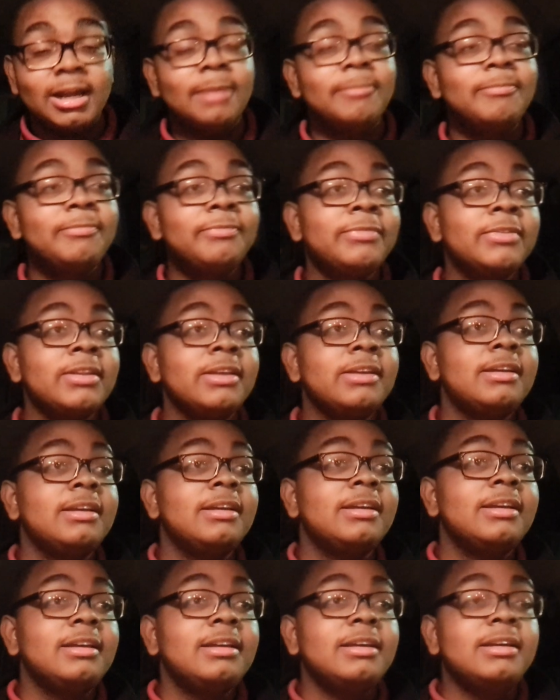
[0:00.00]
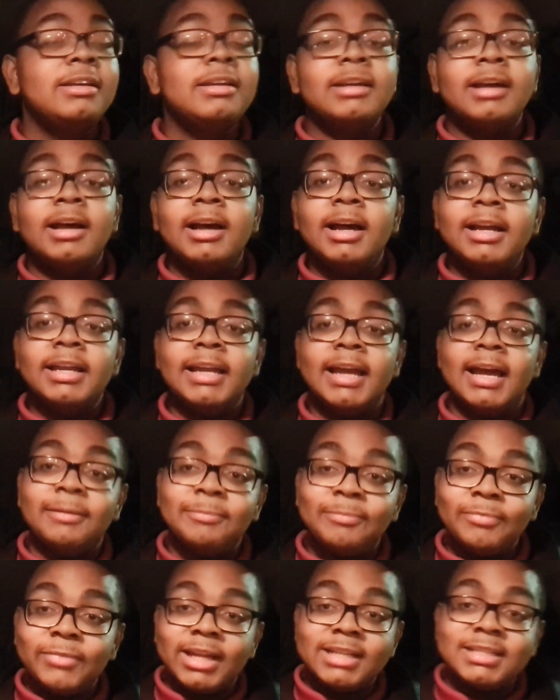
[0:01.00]
up. Uh, yeah,
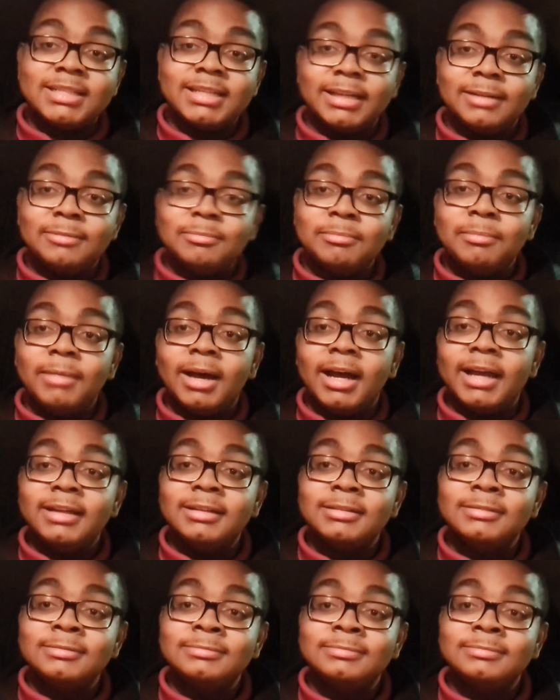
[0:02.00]
that's it. Bye.